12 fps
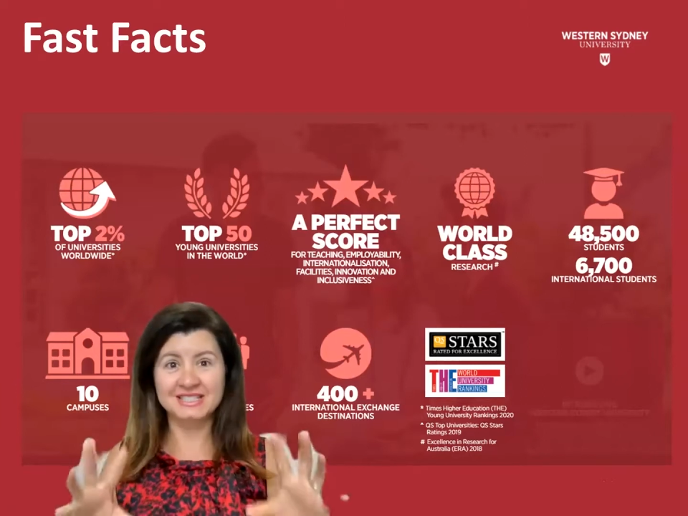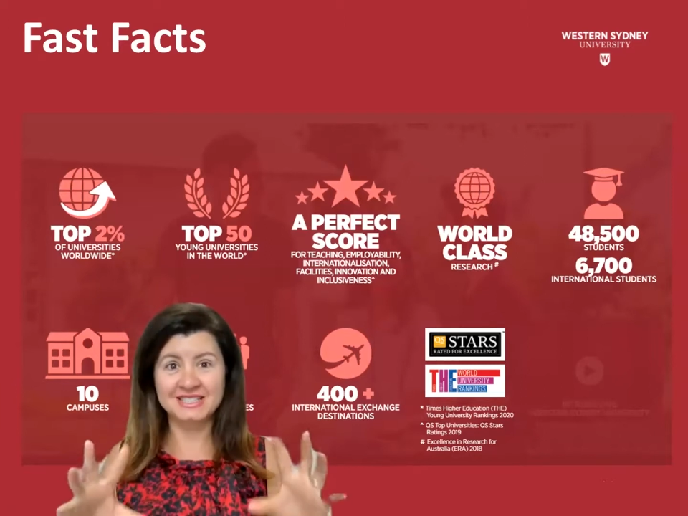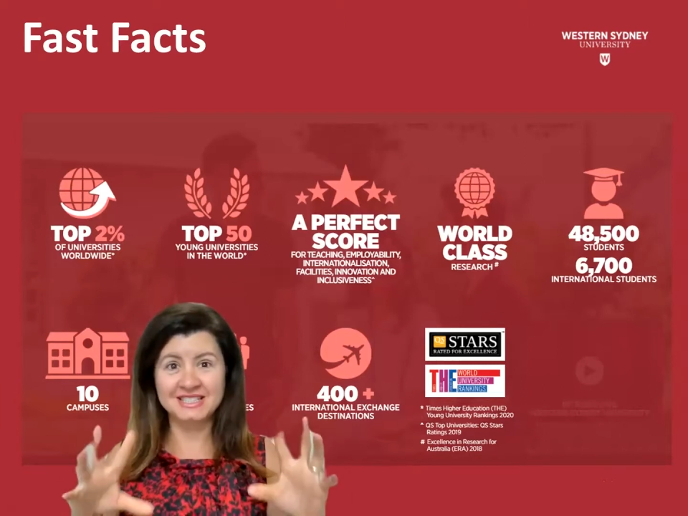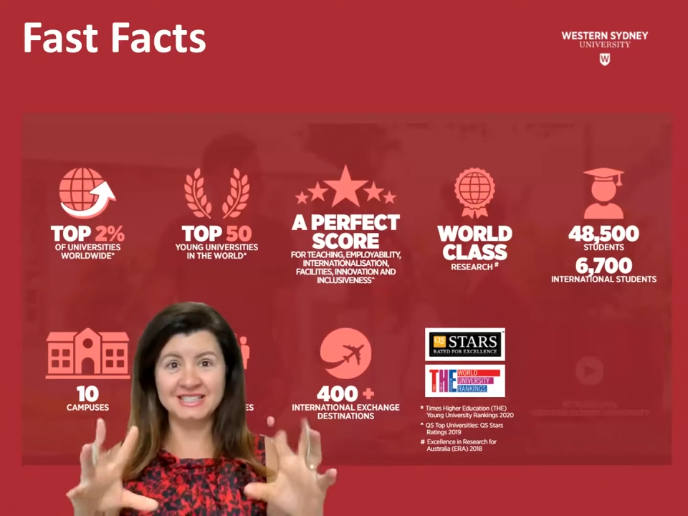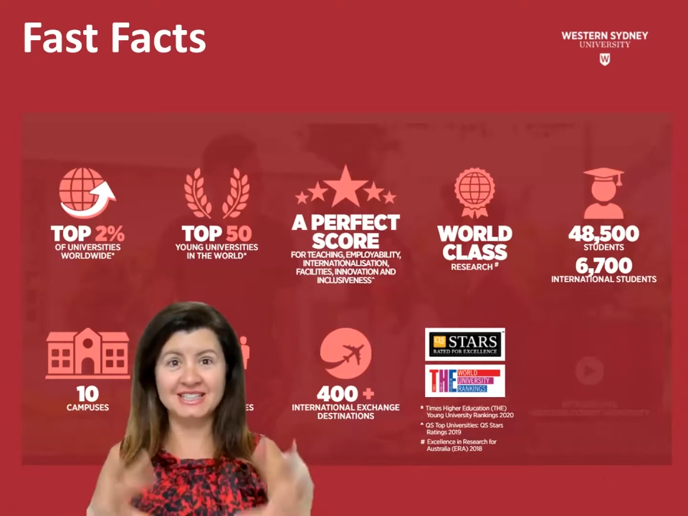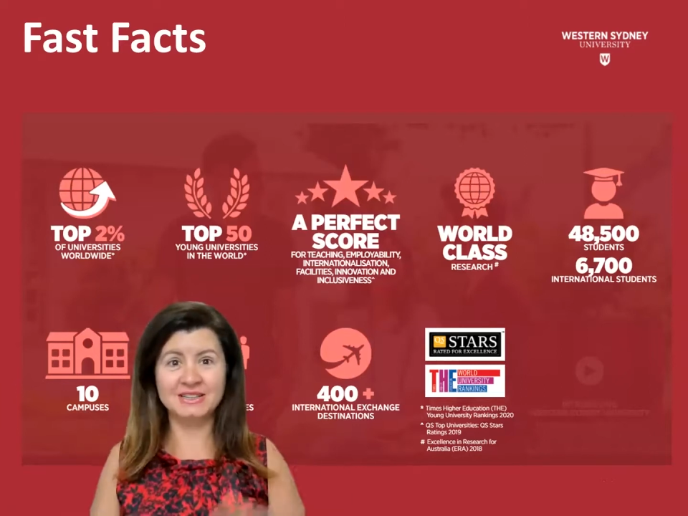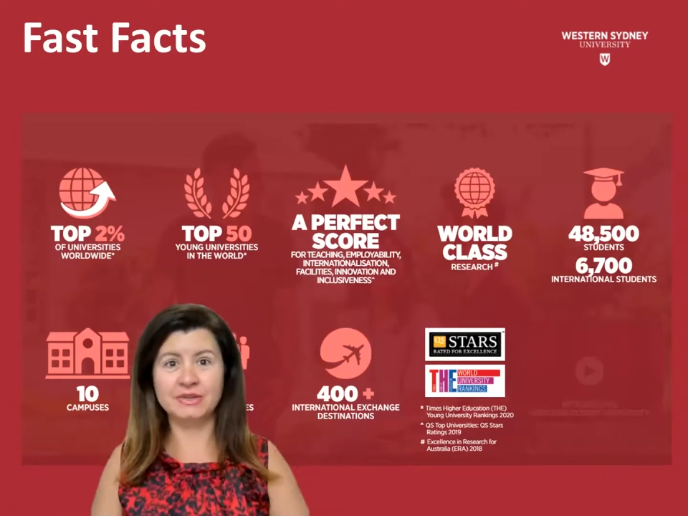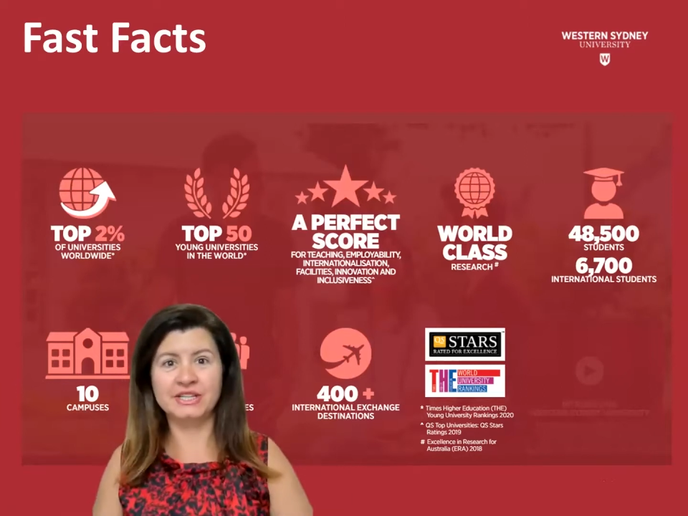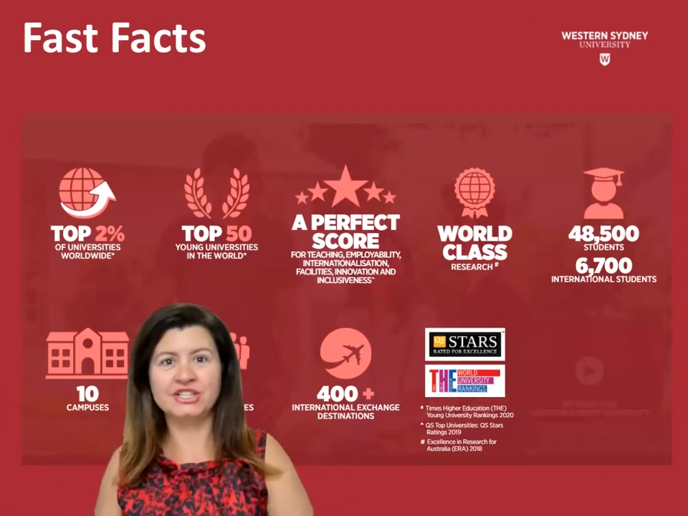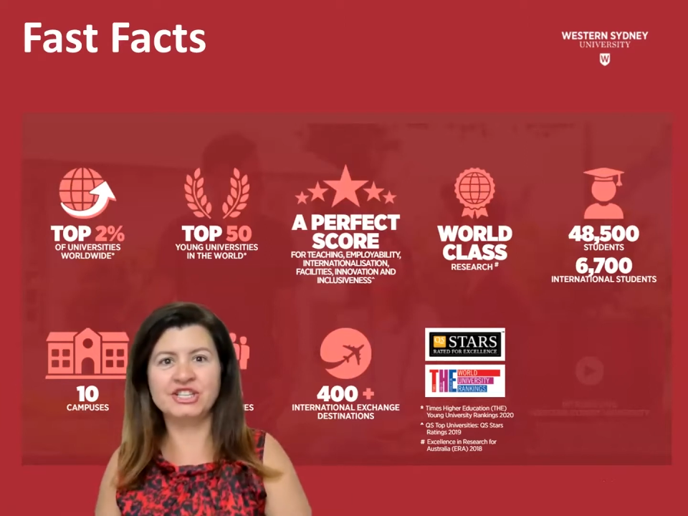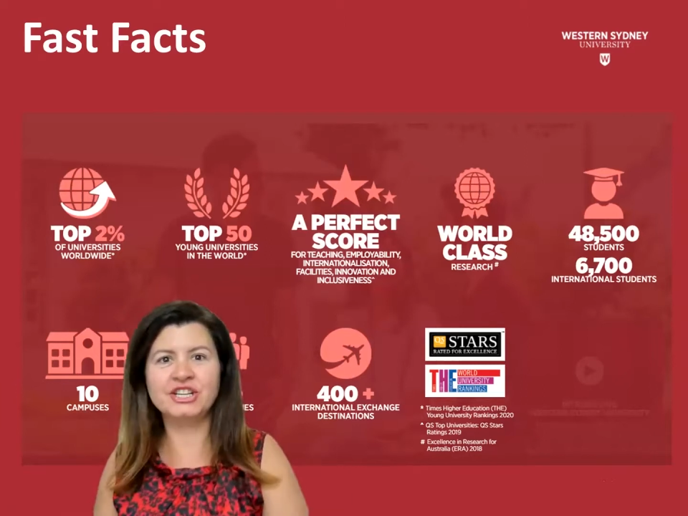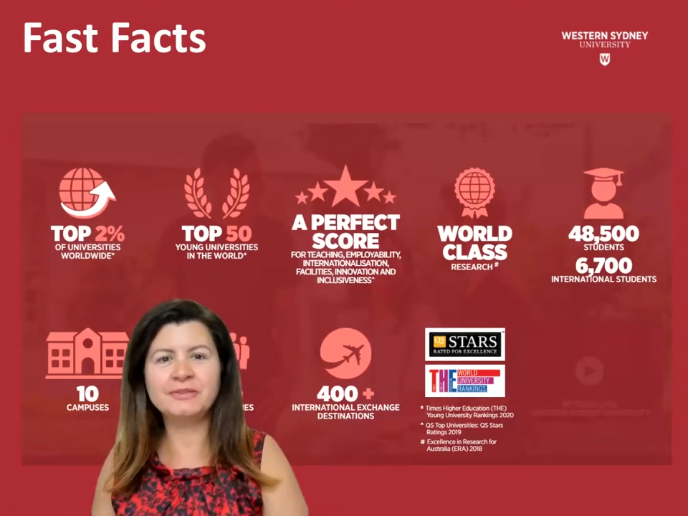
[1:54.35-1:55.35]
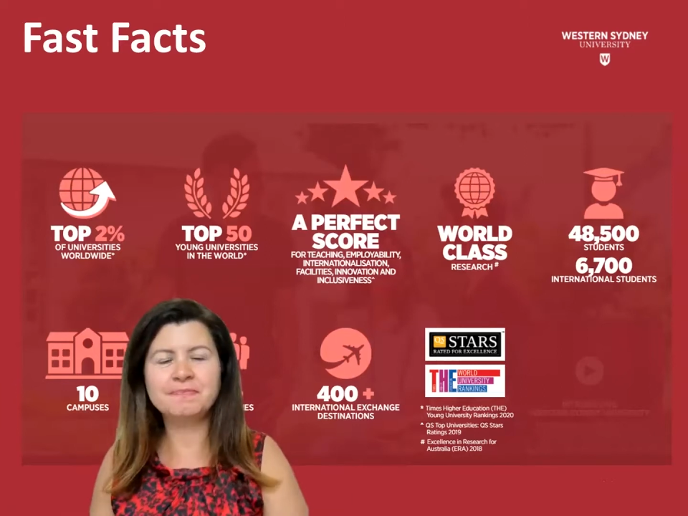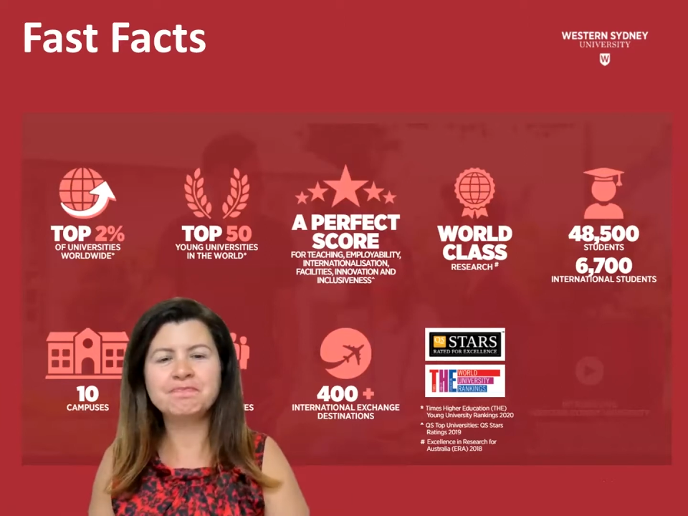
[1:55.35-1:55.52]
Sydney region.